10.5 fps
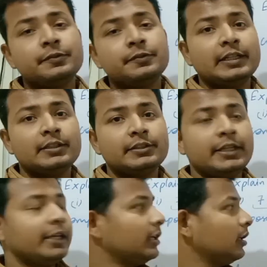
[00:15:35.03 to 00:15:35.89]
Hence we
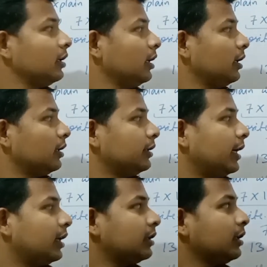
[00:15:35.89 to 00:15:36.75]
can say
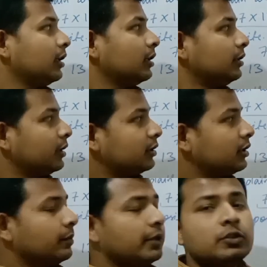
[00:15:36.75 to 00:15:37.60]
that
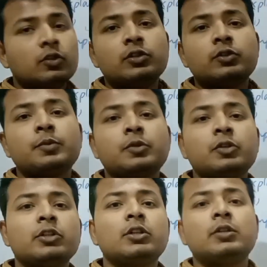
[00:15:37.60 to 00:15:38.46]
this number is
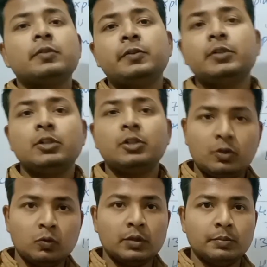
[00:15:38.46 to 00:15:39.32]
also the product
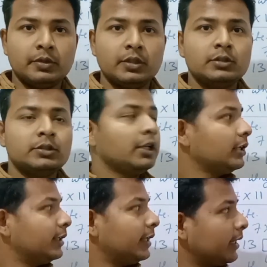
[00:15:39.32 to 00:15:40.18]
of two
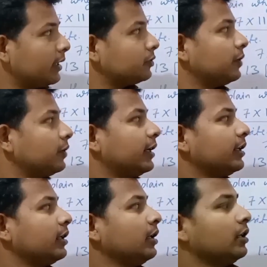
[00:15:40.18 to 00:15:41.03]
numbers.
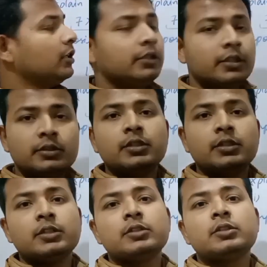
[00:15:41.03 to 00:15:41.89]
That's why
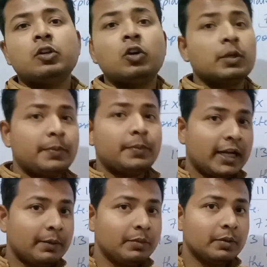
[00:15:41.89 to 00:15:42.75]
this is
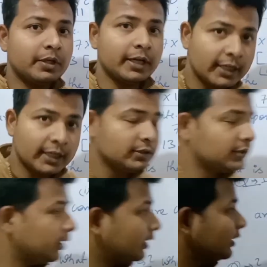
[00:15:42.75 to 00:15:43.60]
not a prime
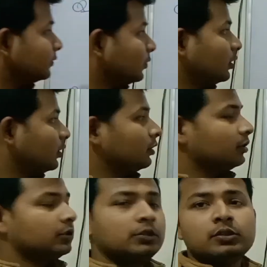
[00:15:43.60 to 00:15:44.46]
number, hence it is
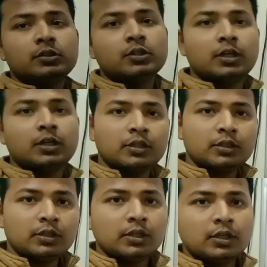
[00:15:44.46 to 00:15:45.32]
what?
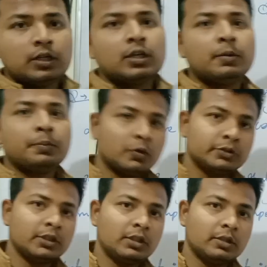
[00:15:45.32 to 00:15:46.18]
A
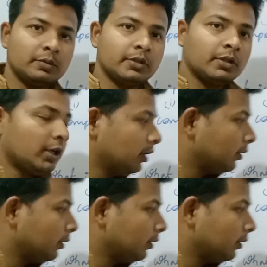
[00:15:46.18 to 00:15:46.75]
composite.